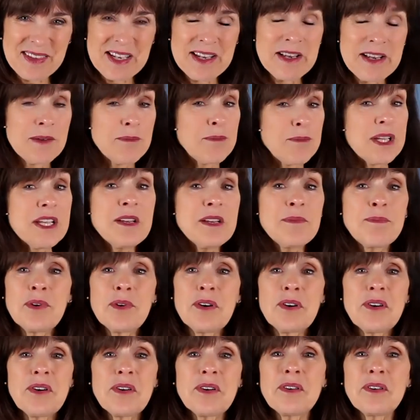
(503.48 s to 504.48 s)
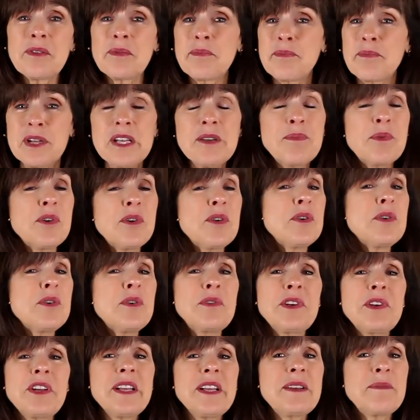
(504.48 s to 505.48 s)
People who
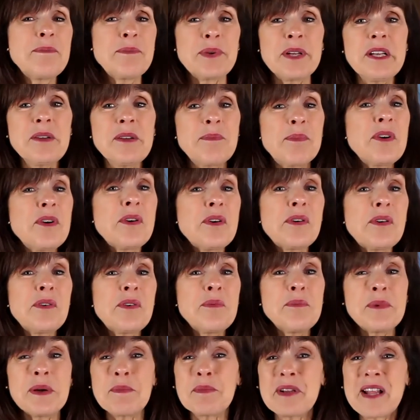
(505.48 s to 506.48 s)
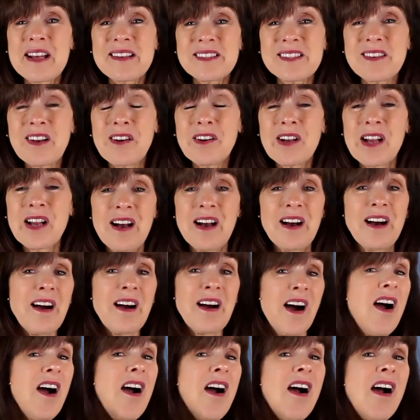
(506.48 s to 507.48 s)
need people. Remember that song?
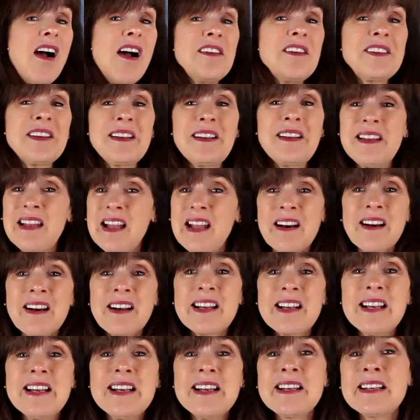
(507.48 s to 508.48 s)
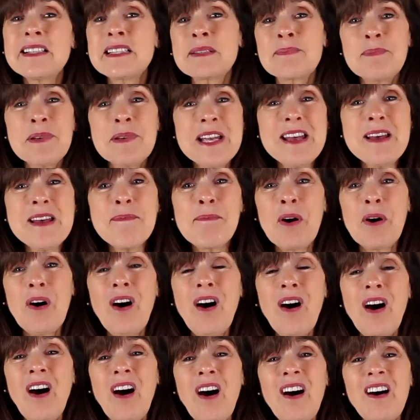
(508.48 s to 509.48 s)
Are the luckiest
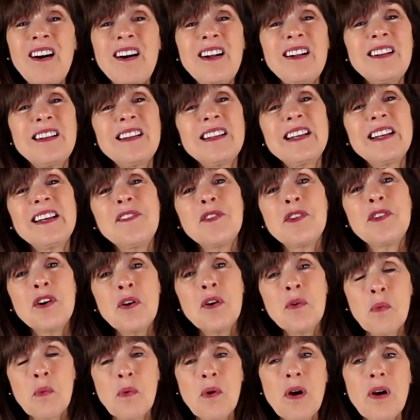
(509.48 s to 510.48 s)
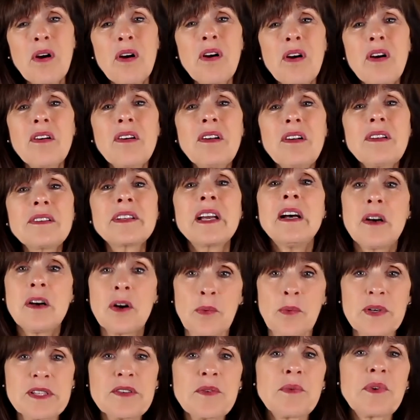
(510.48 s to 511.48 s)
people in the world.
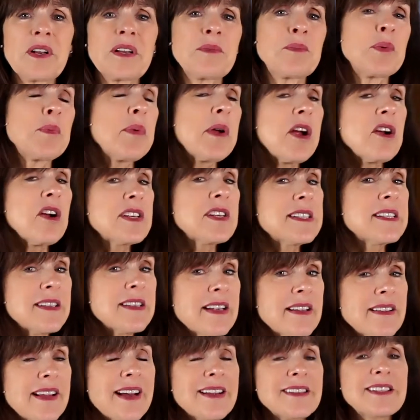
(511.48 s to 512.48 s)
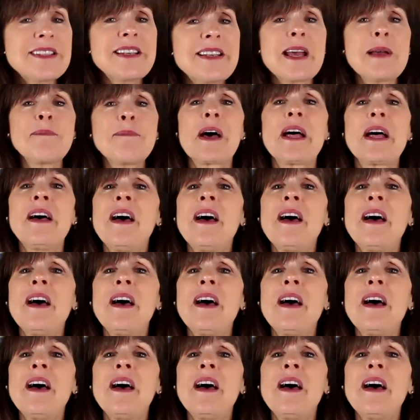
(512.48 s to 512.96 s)
Wasn't really prepared to sing that today, but